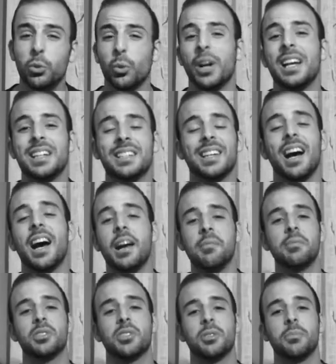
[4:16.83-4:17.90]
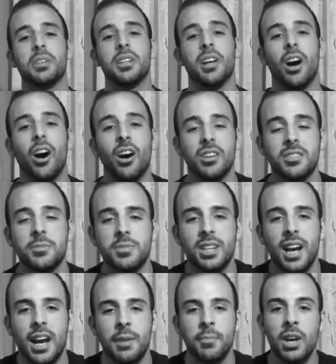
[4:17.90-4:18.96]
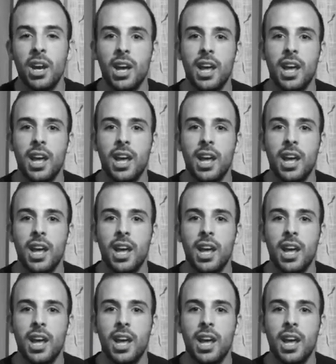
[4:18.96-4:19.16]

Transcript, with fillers: great time. It's going to be an awesome time.